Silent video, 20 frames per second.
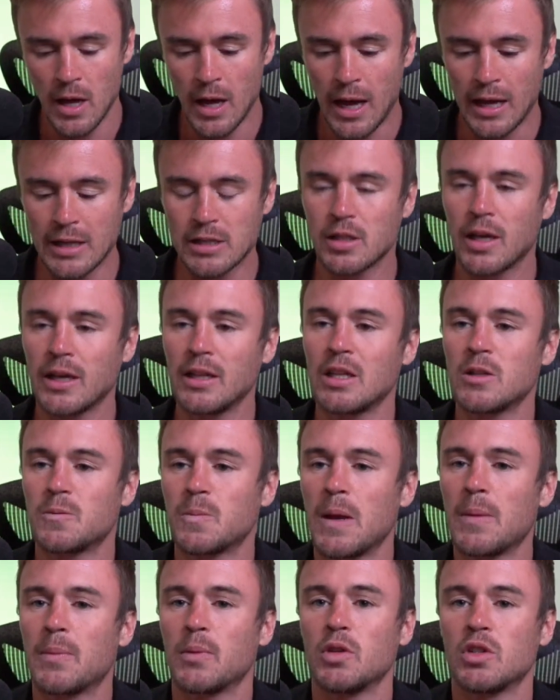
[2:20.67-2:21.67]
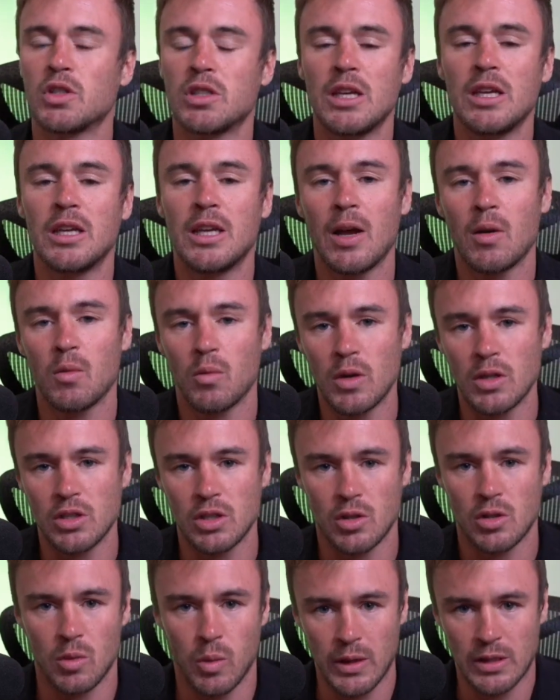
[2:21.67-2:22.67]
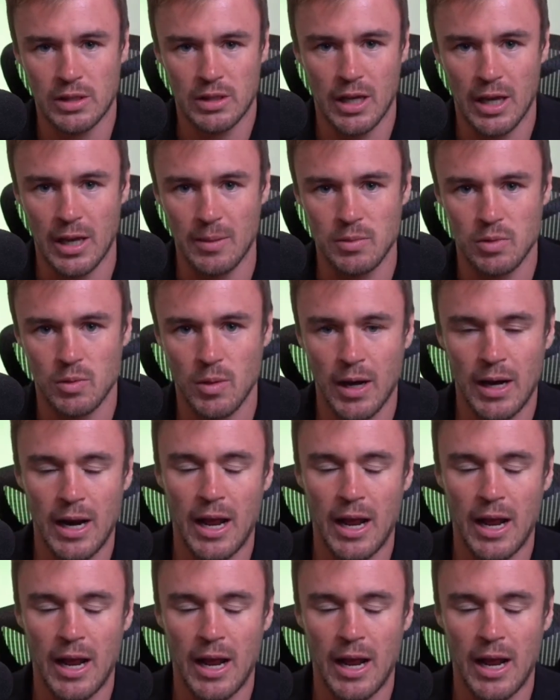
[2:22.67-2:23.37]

It's like these people you see get rich quick schemes, right?